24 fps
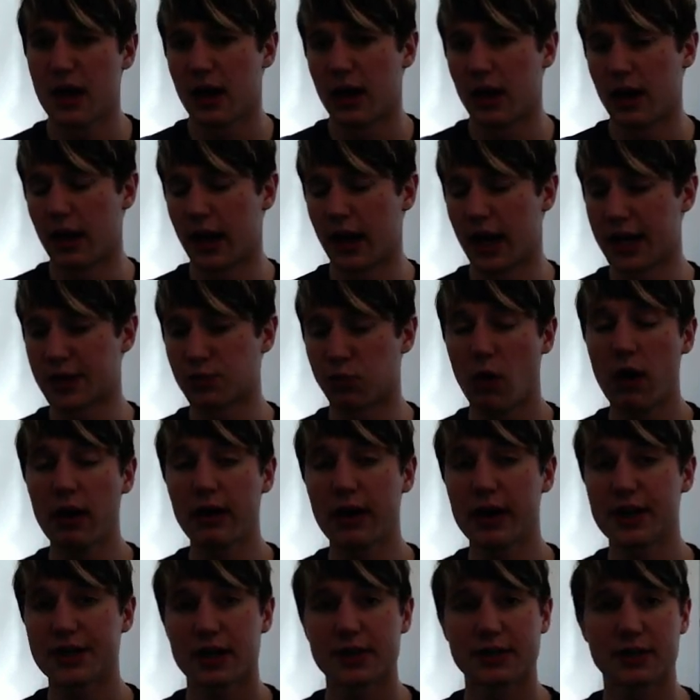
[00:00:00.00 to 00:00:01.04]
As well as
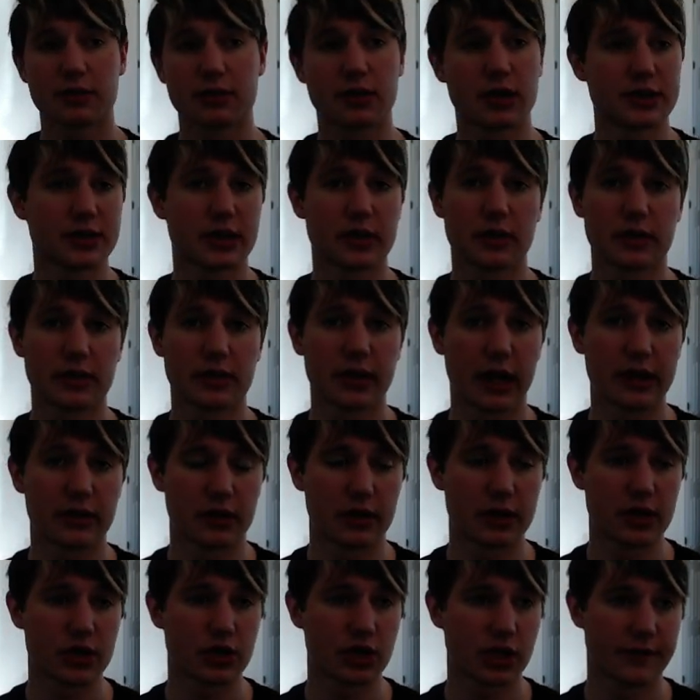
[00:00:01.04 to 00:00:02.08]
also considering their
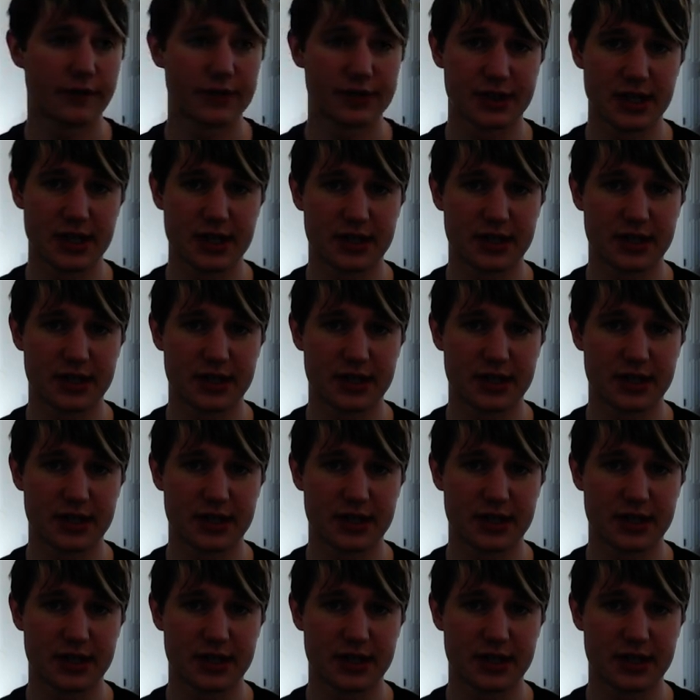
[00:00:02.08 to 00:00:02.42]
initiative in Season